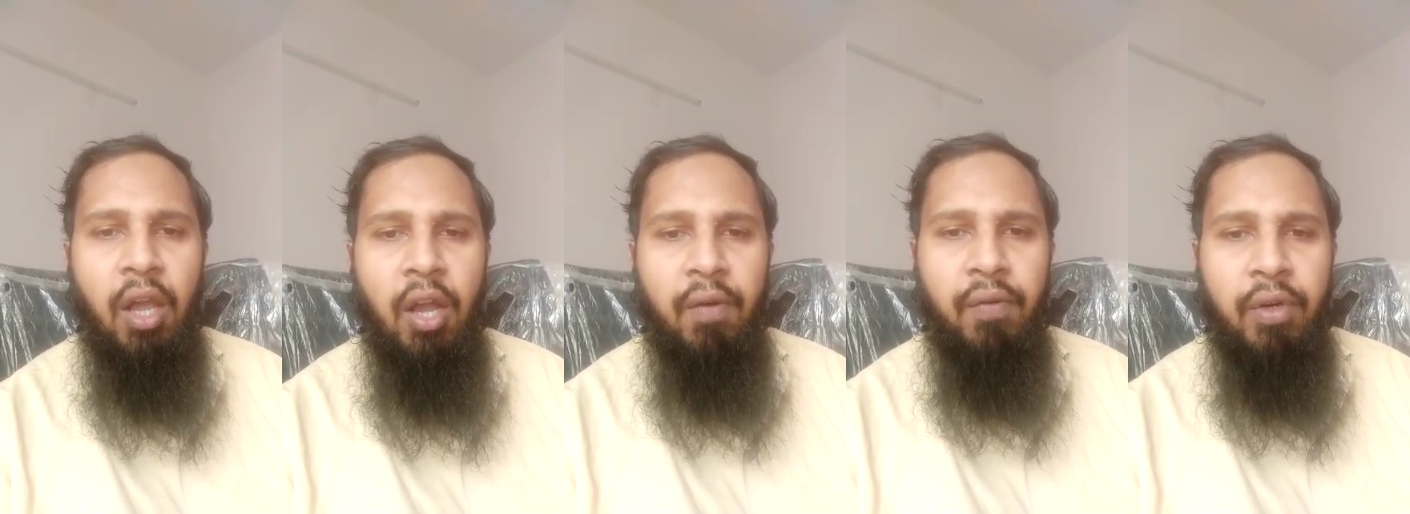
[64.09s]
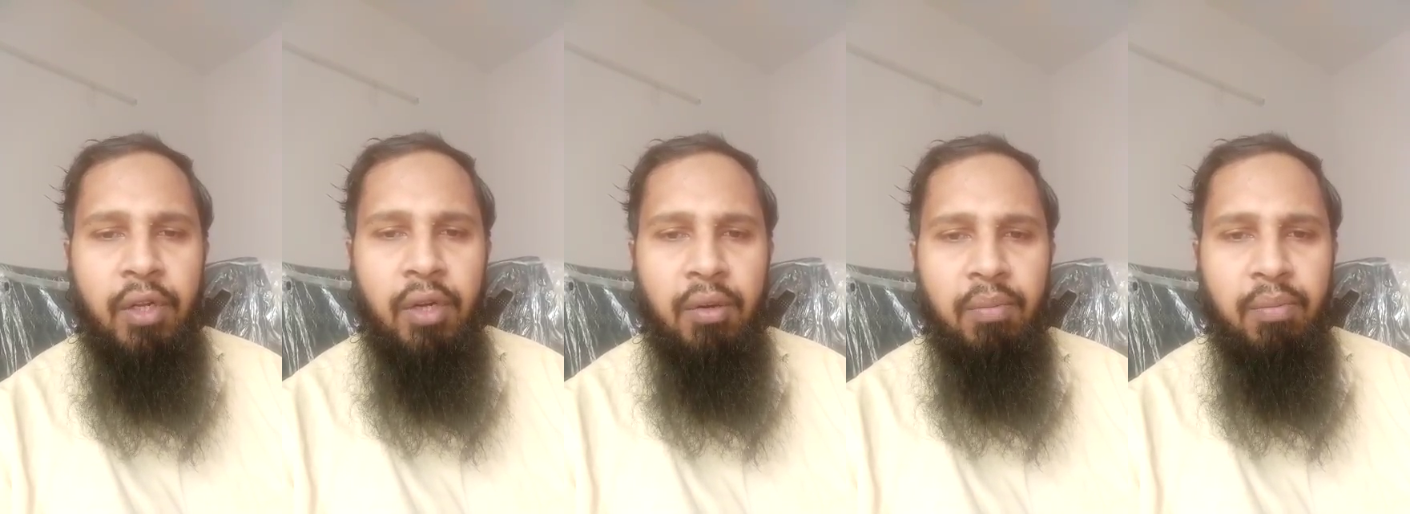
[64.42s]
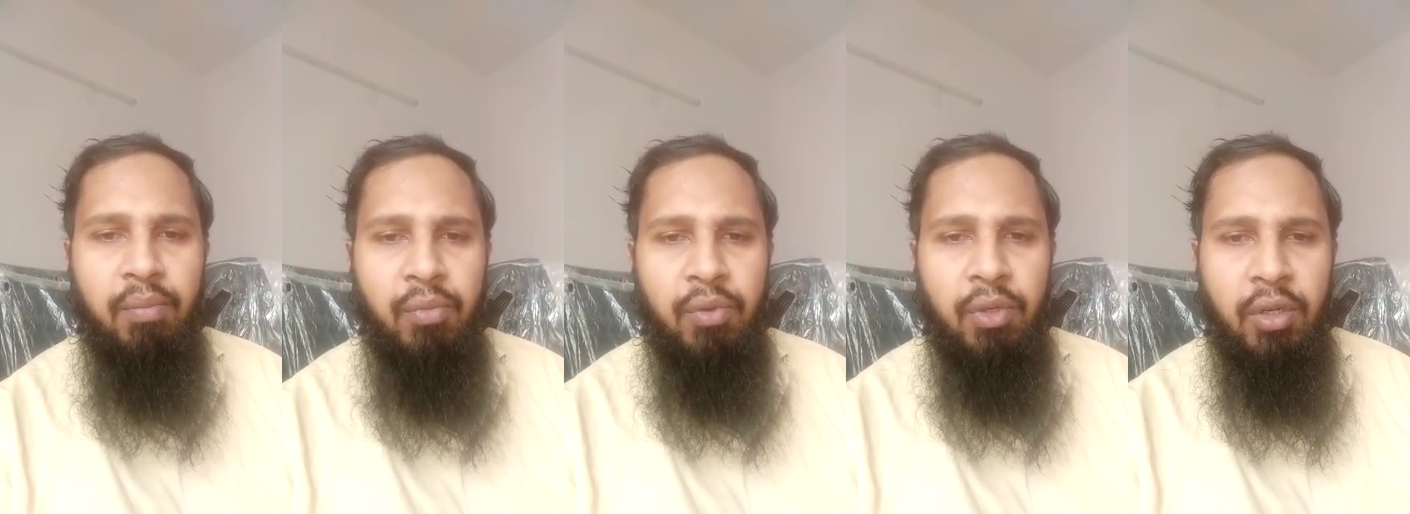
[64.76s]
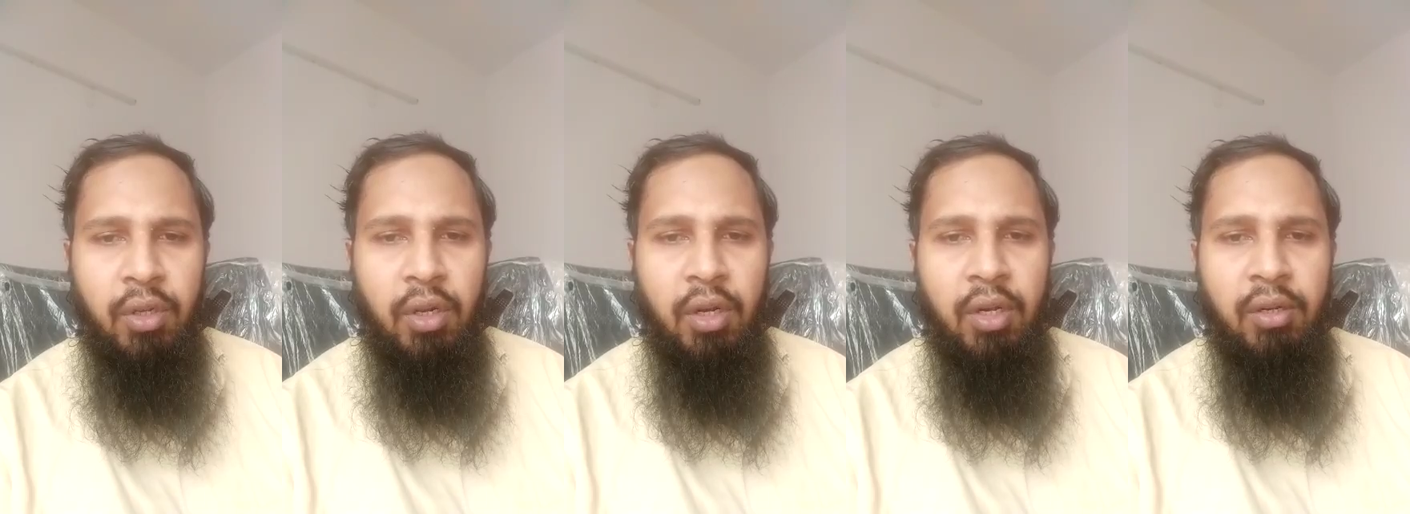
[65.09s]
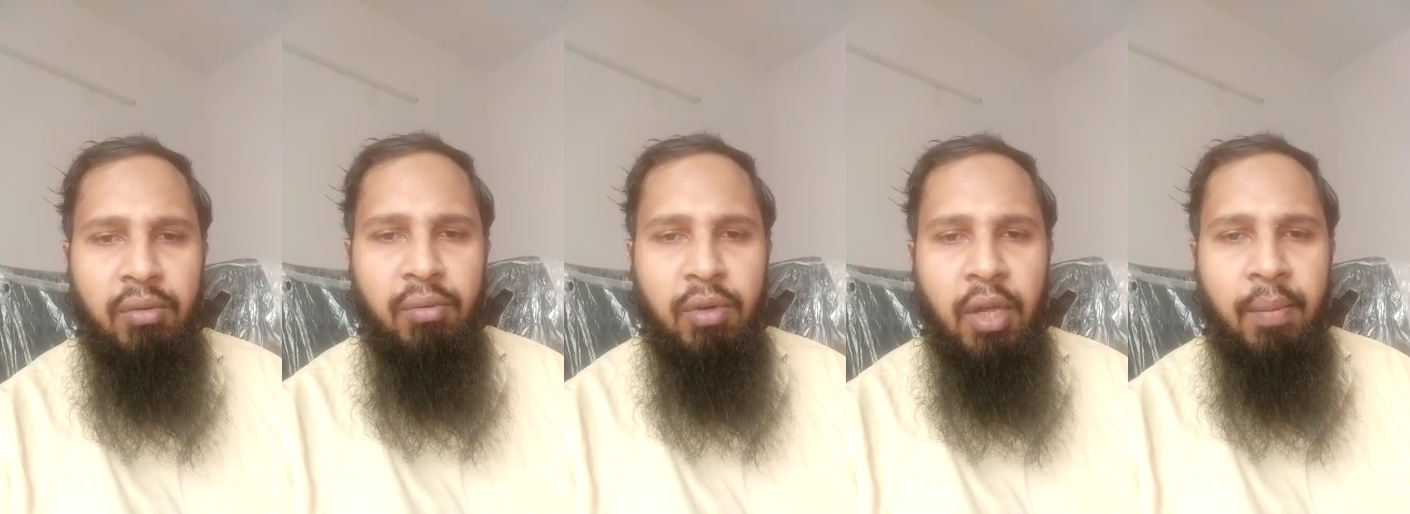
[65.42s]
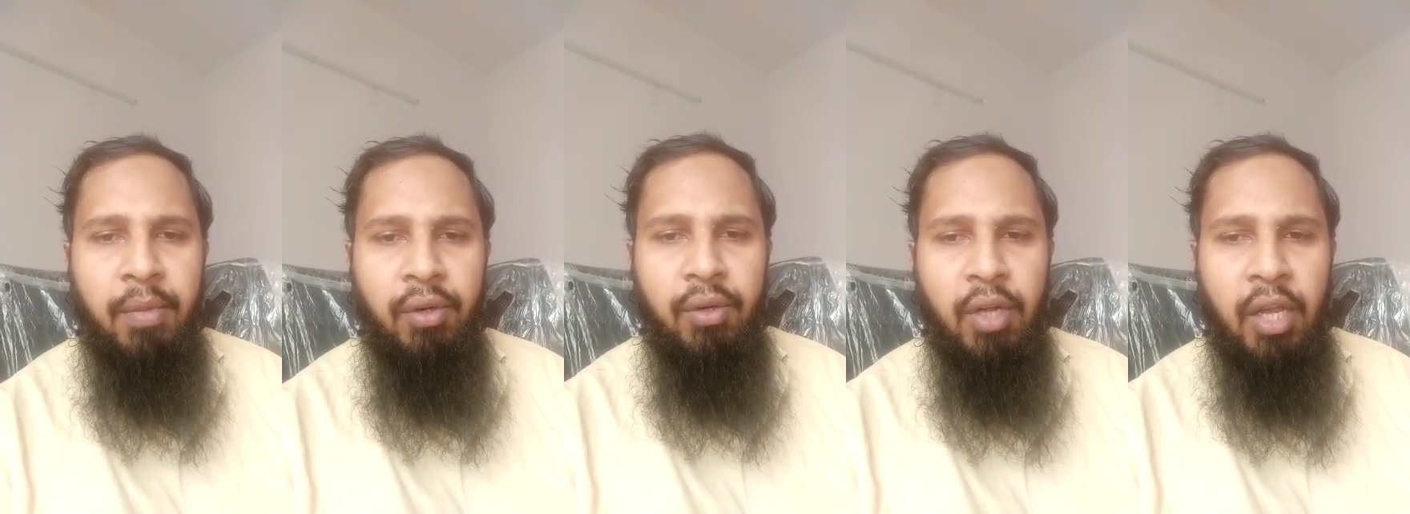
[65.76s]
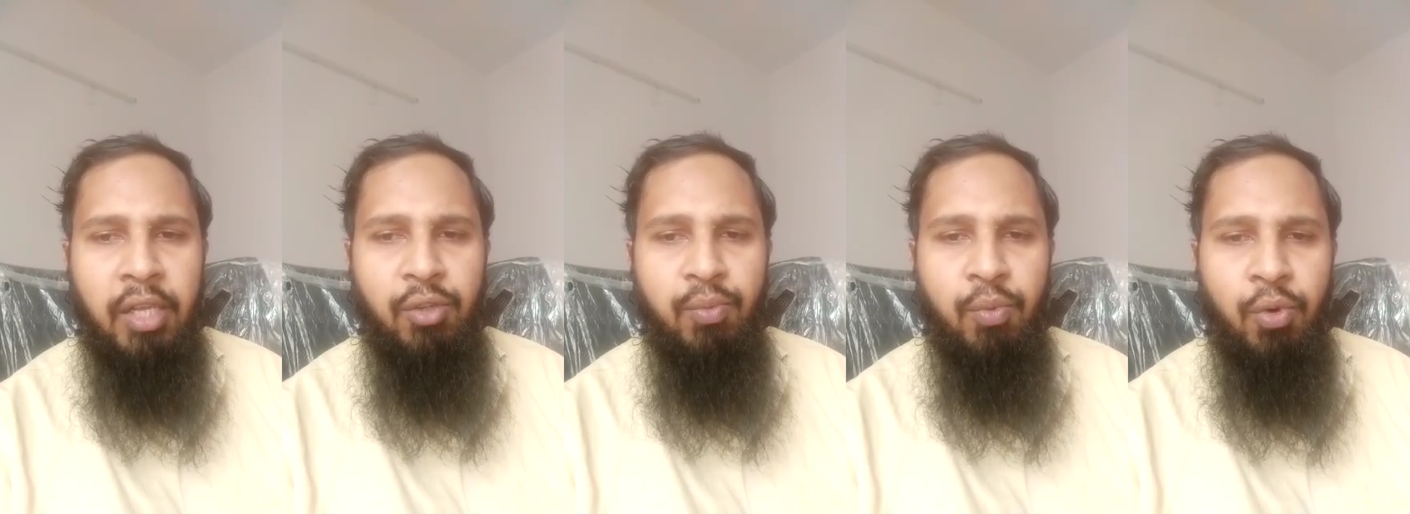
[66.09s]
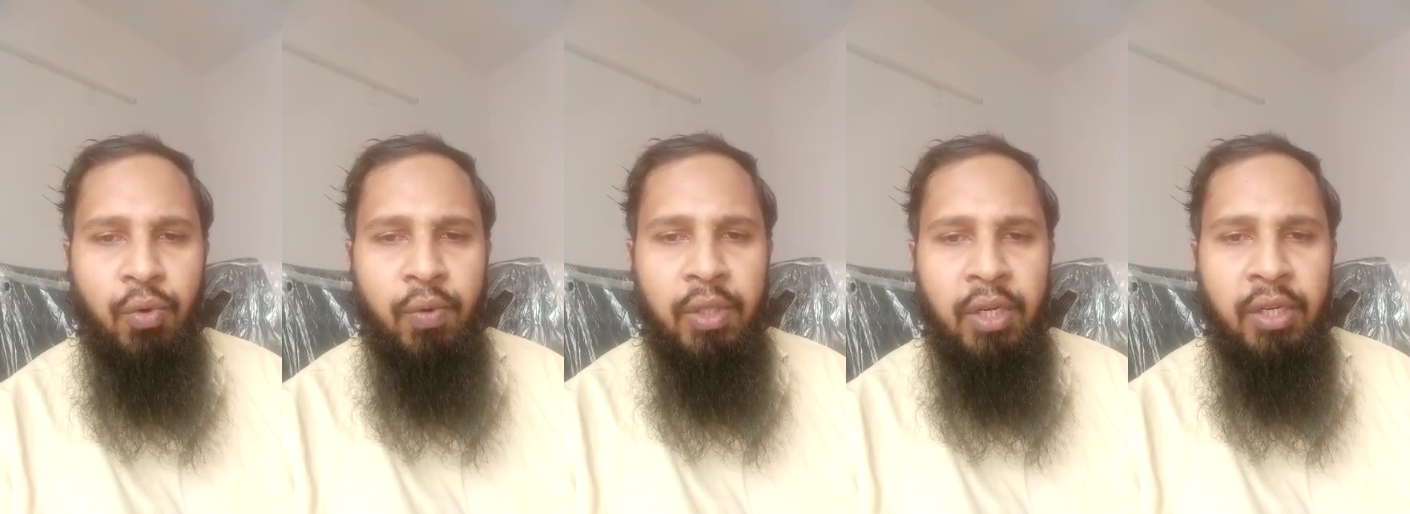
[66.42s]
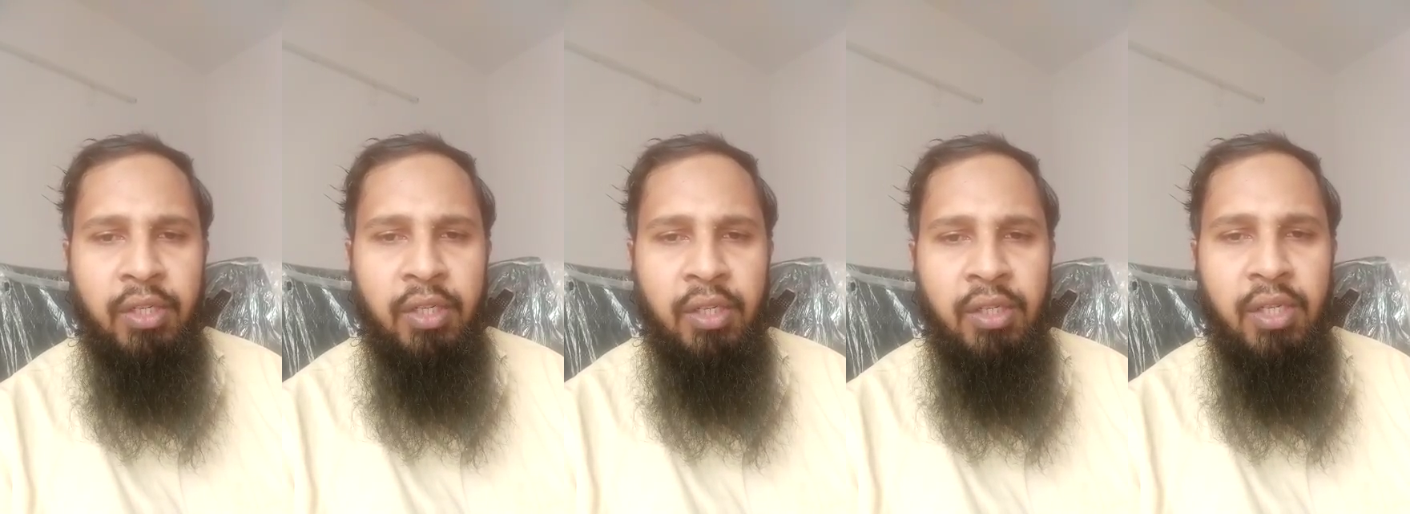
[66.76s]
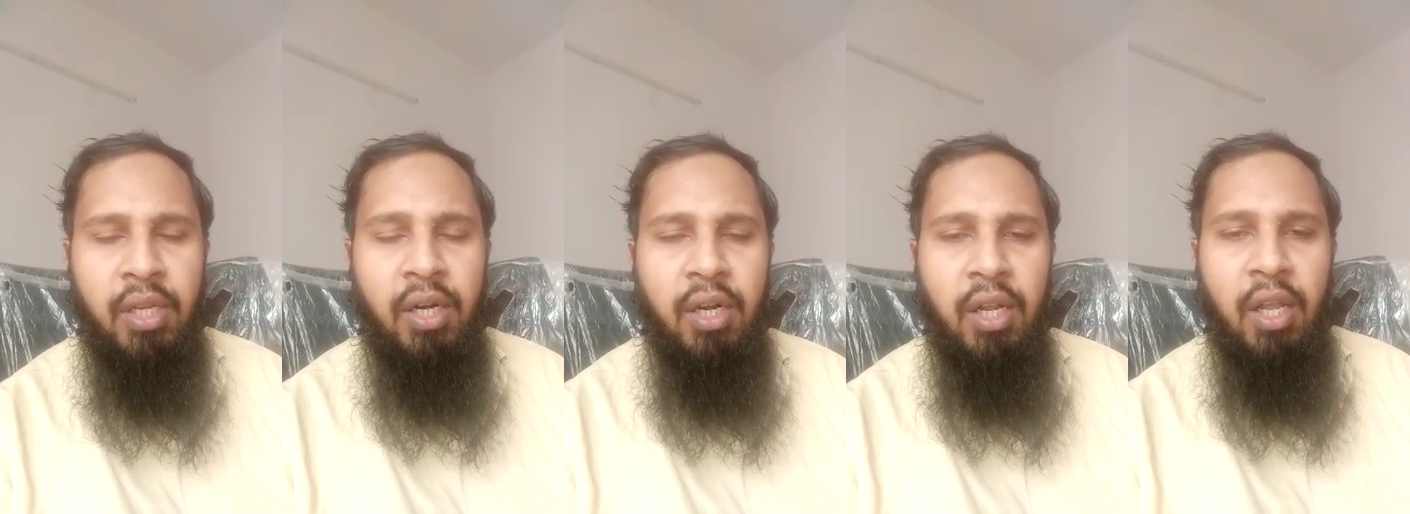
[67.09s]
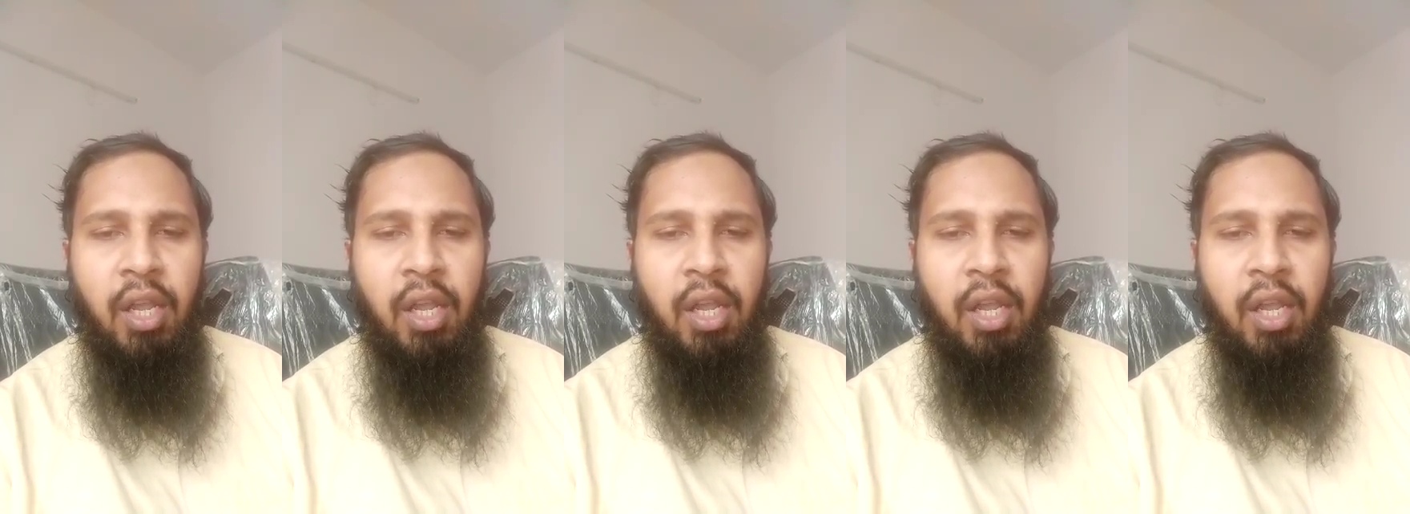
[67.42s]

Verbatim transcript: After uh, coming, I spoke with Ranjan sir